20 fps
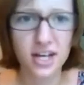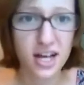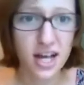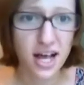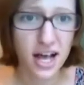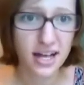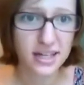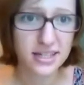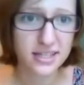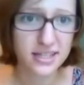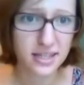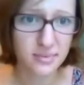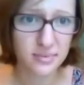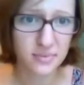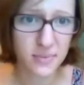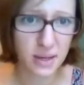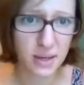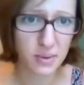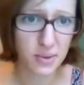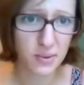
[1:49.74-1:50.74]
as
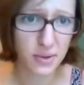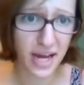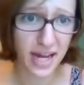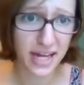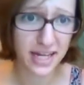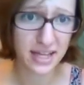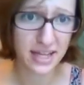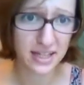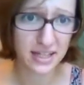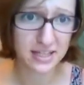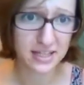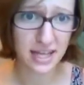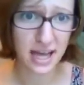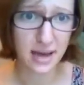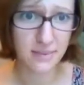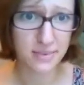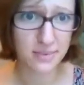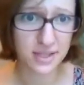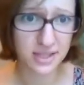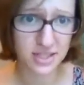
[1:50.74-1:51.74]
something miraculous
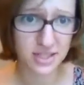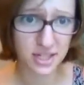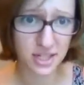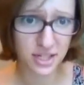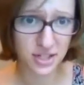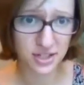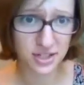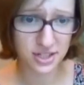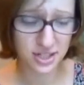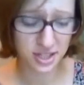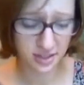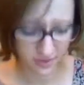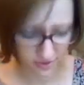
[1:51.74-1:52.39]
happens to your silver